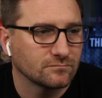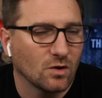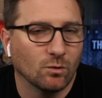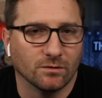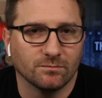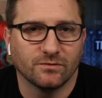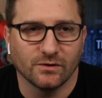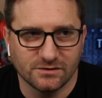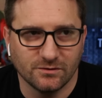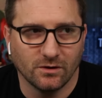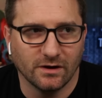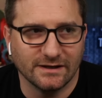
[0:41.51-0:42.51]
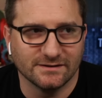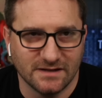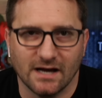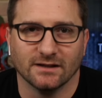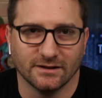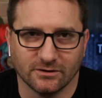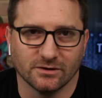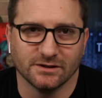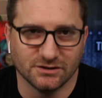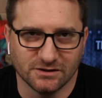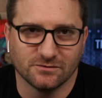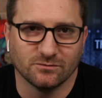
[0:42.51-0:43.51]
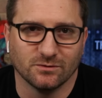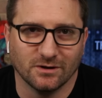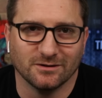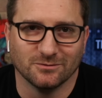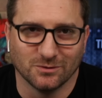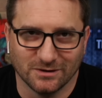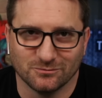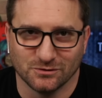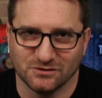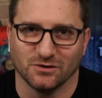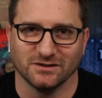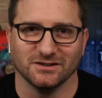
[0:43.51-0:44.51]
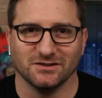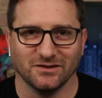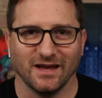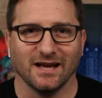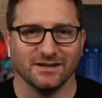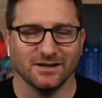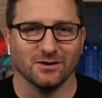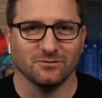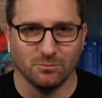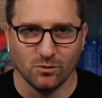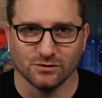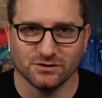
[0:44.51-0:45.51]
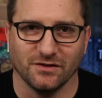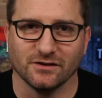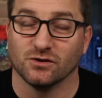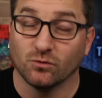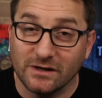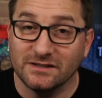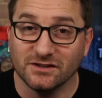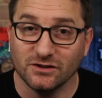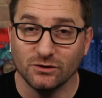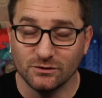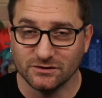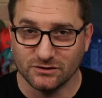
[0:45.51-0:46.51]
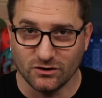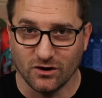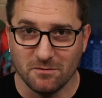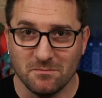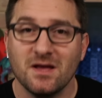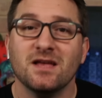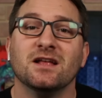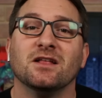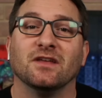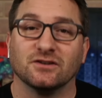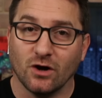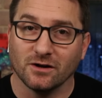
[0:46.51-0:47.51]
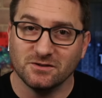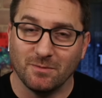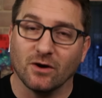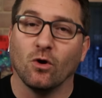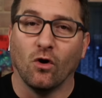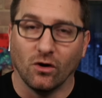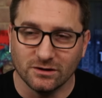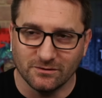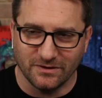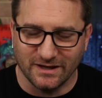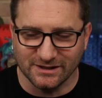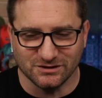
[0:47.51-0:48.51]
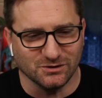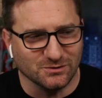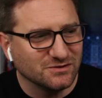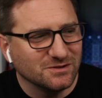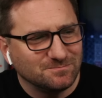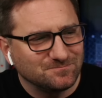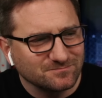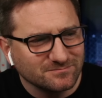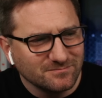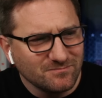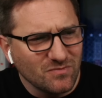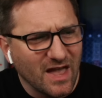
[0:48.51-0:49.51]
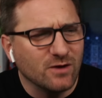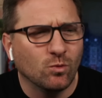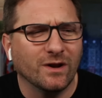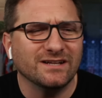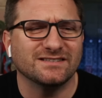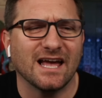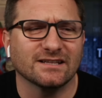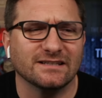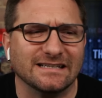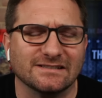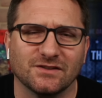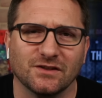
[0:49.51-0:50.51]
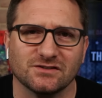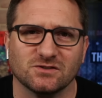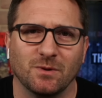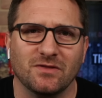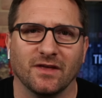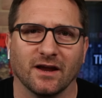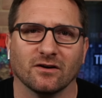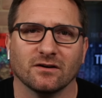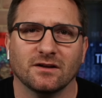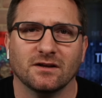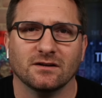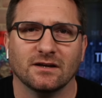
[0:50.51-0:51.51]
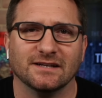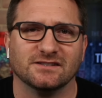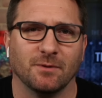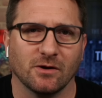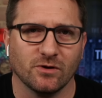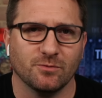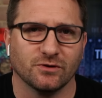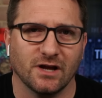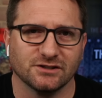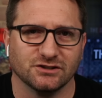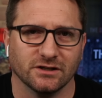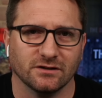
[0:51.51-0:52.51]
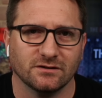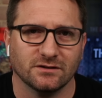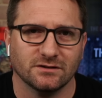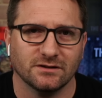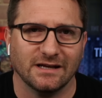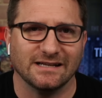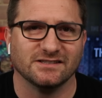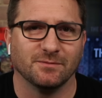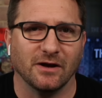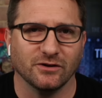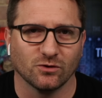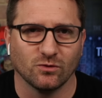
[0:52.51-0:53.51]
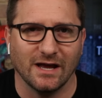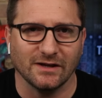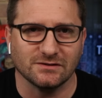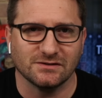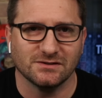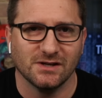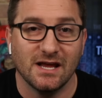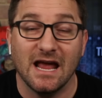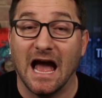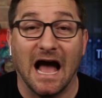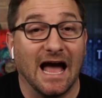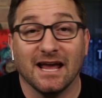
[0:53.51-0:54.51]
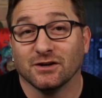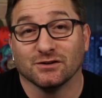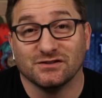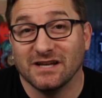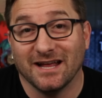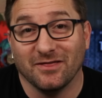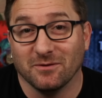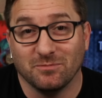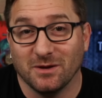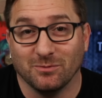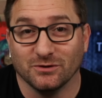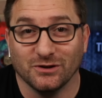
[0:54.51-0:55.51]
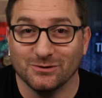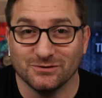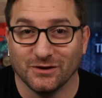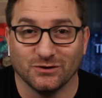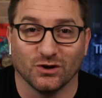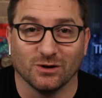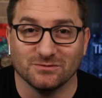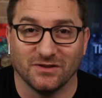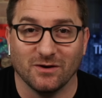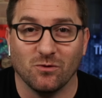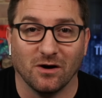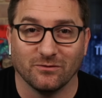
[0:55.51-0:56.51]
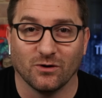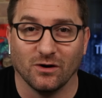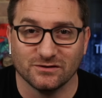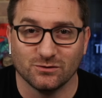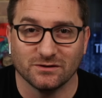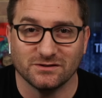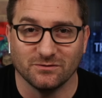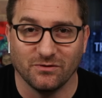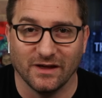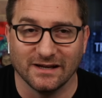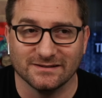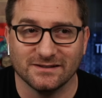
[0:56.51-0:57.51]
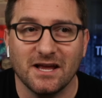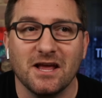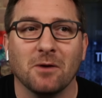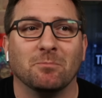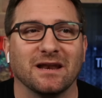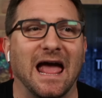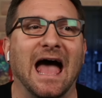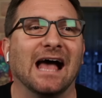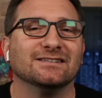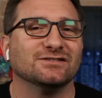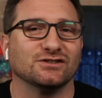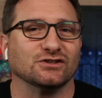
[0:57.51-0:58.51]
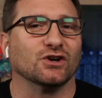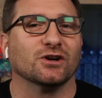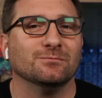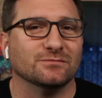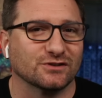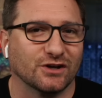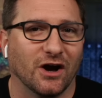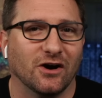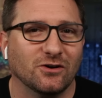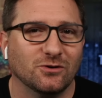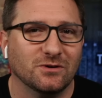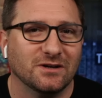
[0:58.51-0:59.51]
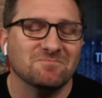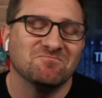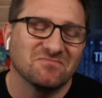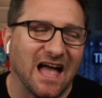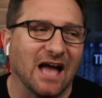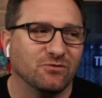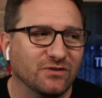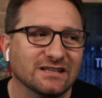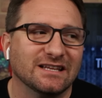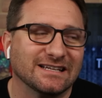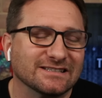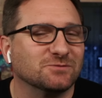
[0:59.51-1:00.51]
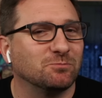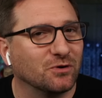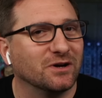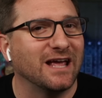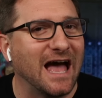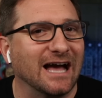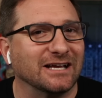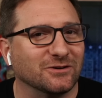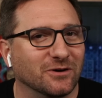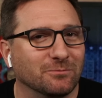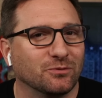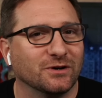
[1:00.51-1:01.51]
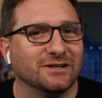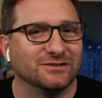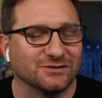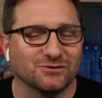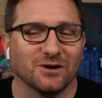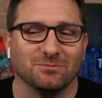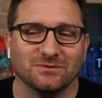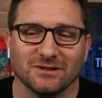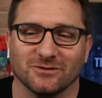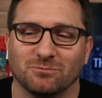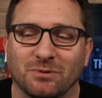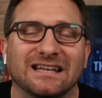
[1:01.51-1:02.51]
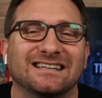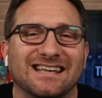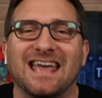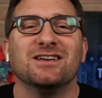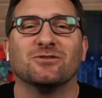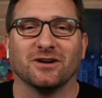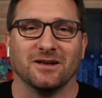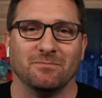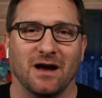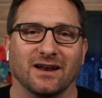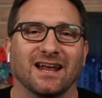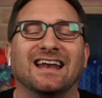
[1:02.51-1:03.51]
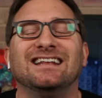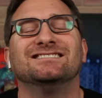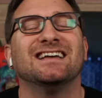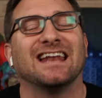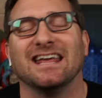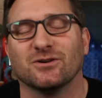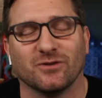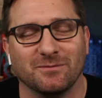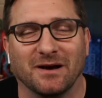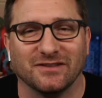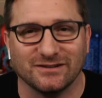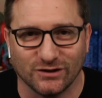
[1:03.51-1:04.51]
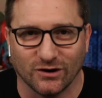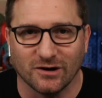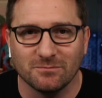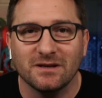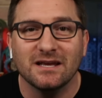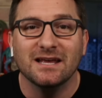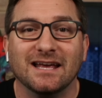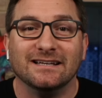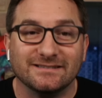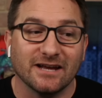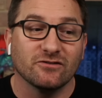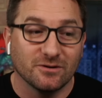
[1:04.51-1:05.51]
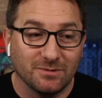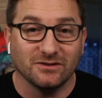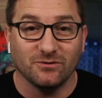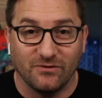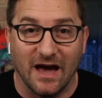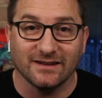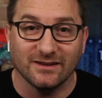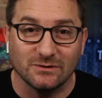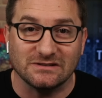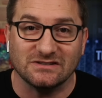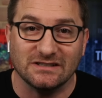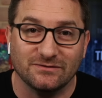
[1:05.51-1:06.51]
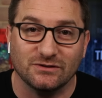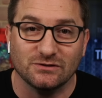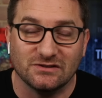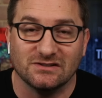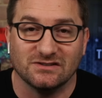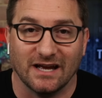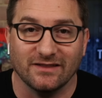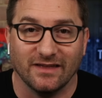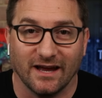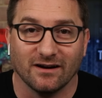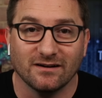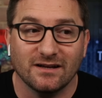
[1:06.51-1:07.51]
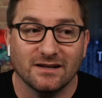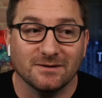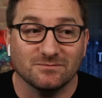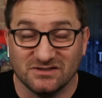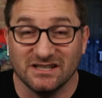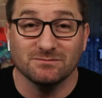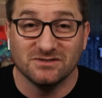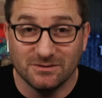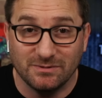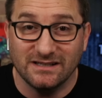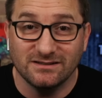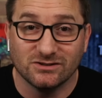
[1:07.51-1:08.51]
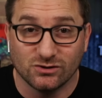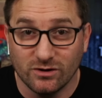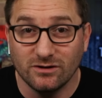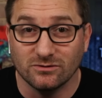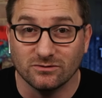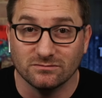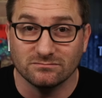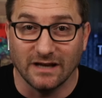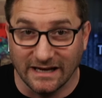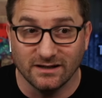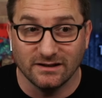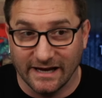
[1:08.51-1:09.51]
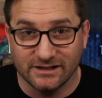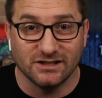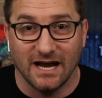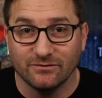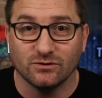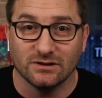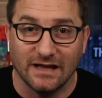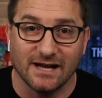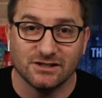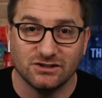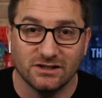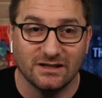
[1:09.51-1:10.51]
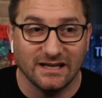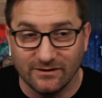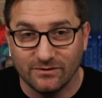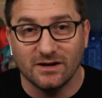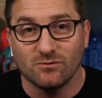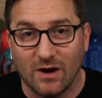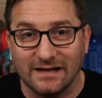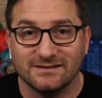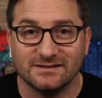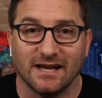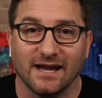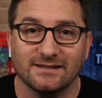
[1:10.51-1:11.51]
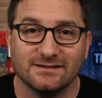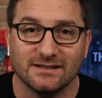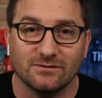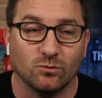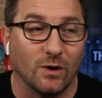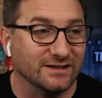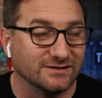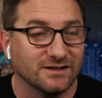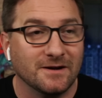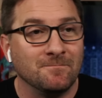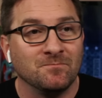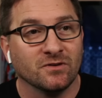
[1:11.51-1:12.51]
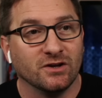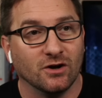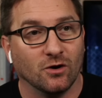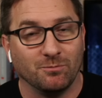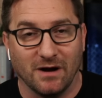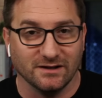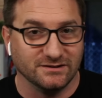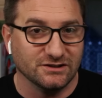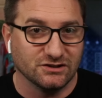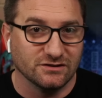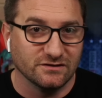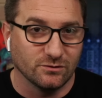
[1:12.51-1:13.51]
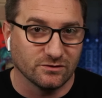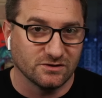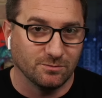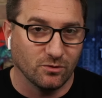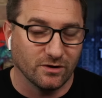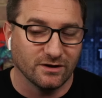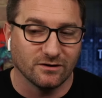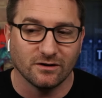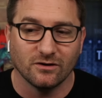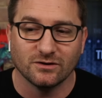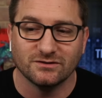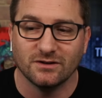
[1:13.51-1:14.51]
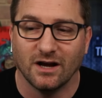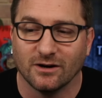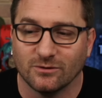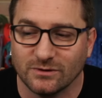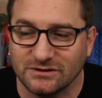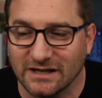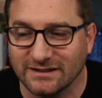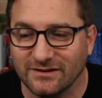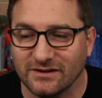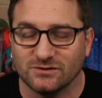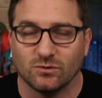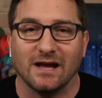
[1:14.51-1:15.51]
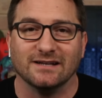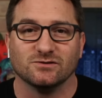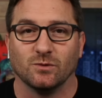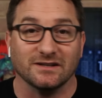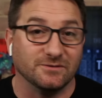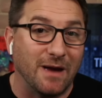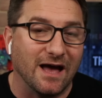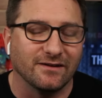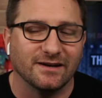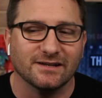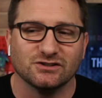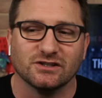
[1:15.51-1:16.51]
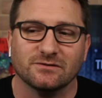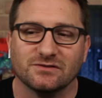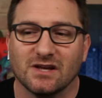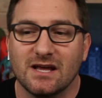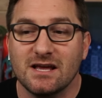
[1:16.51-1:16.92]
Well, first of all, it is not literally just restricted to the idea of abortion. There's a reason you use a term that talks about all of the issues. And what exactly is the spin there? It's about reproduction. It's about your rights. I understand that people use the terms they want for all sorts of things, but as terms go, I feel like it's pretty accurate, pretty descriptive, but he's angry about it. And he's not angry about the term. He's angry about the fact that what Steve Doocy said there seems to be true in election after election, even in red states, even when it's, you know, politicians who are supporting or are rejecting these rights, when it's ballot initiatives,